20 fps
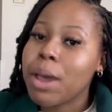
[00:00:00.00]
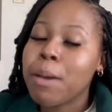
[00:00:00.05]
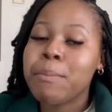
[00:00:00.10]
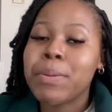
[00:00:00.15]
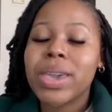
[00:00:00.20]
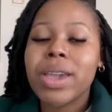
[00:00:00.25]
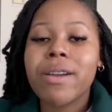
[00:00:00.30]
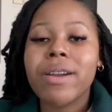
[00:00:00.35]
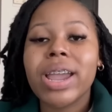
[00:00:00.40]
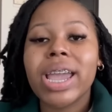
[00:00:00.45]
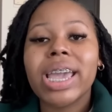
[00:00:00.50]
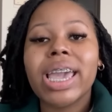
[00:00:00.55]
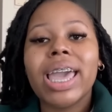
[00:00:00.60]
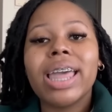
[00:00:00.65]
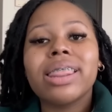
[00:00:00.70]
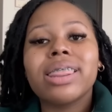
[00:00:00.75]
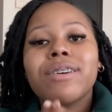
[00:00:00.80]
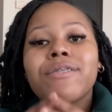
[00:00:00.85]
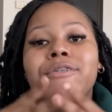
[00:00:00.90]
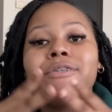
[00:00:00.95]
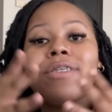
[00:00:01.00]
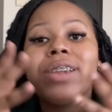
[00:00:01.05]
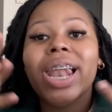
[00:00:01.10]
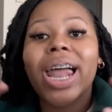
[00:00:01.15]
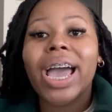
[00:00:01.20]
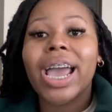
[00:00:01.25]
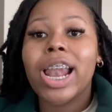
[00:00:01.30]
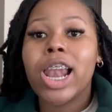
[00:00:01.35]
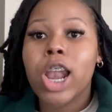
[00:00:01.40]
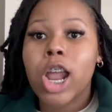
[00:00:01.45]
appearing in the
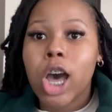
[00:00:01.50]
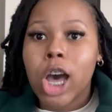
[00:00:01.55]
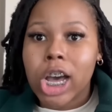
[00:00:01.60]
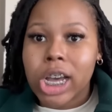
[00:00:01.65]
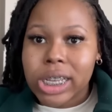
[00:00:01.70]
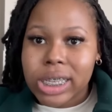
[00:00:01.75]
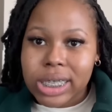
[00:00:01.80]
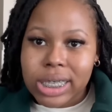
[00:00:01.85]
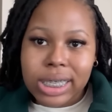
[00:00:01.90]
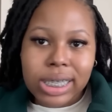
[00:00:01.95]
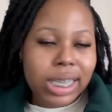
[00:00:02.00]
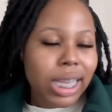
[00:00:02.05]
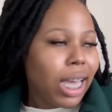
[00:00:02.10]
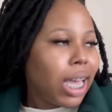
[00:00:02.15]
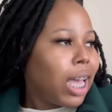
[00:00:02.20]
flight logs.